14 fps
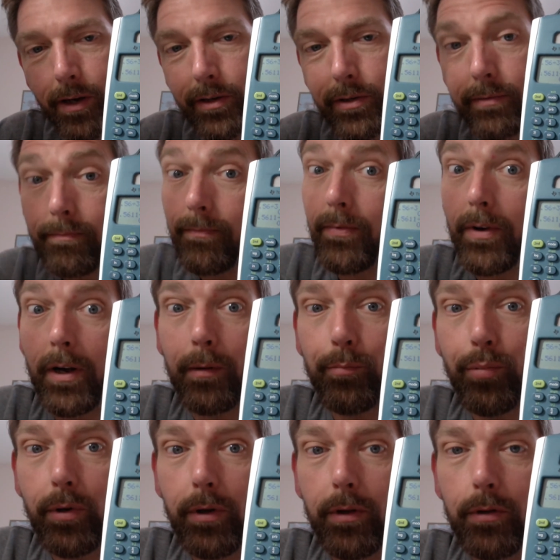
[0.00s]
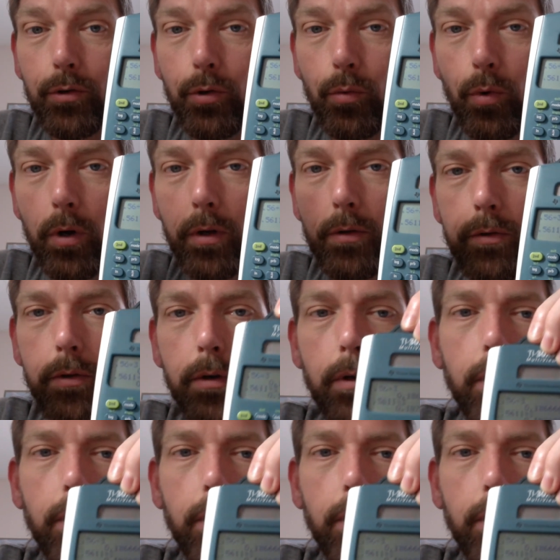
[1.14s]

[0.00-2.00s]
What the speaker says: I just forgot to put in the 2 ones,